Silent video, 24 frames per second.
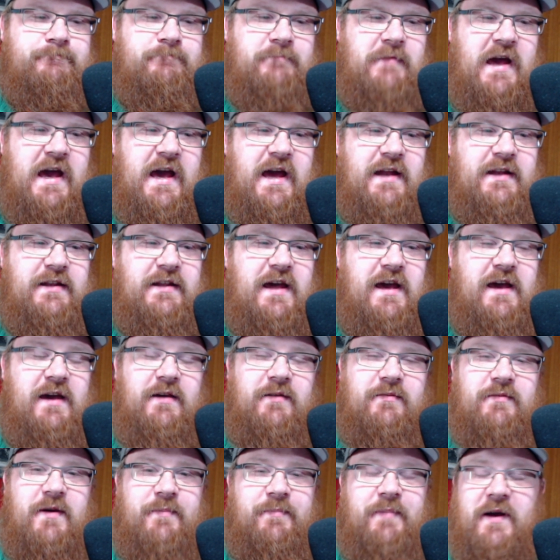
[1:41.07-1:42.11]
And
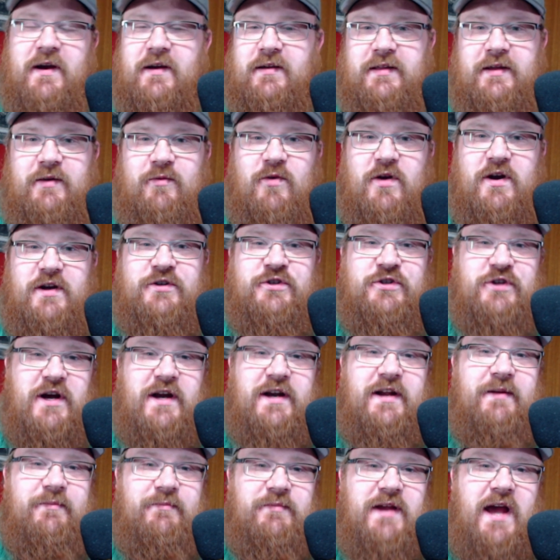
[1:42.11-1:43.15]
they apparently want to
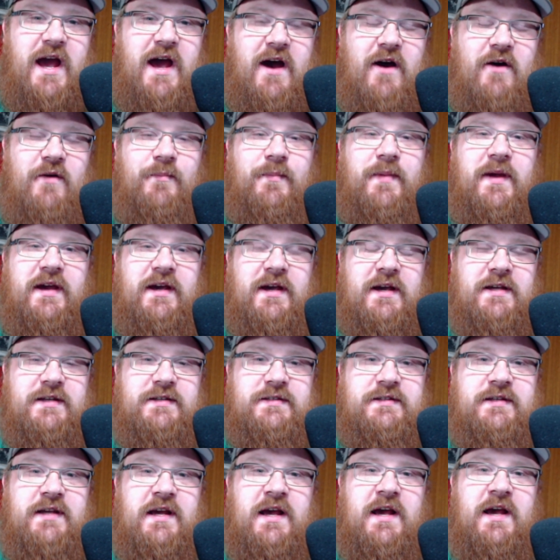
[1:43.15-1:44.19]
shut him down
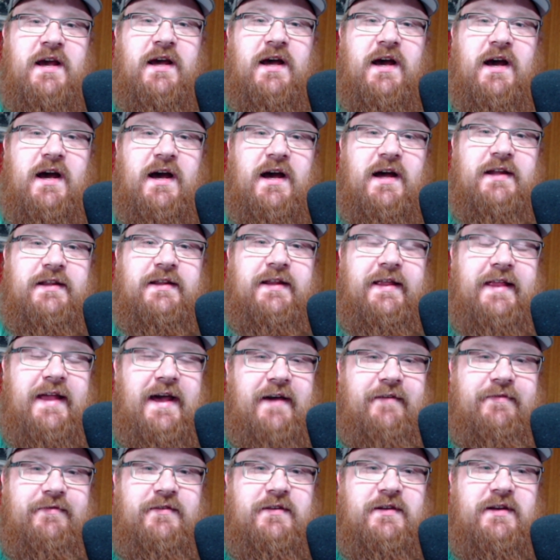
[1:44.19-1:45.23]
because the
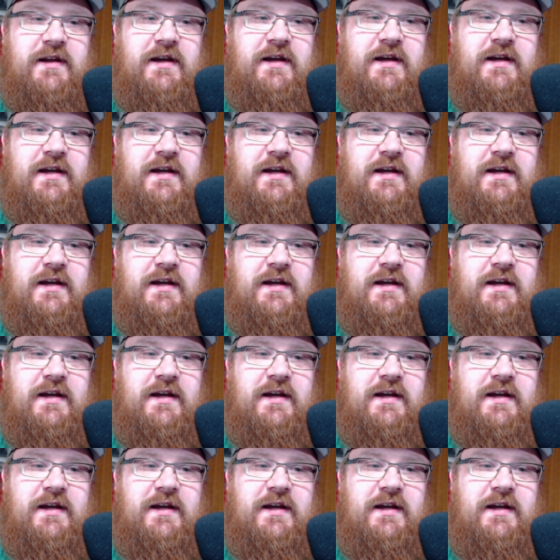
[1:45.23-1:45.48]
left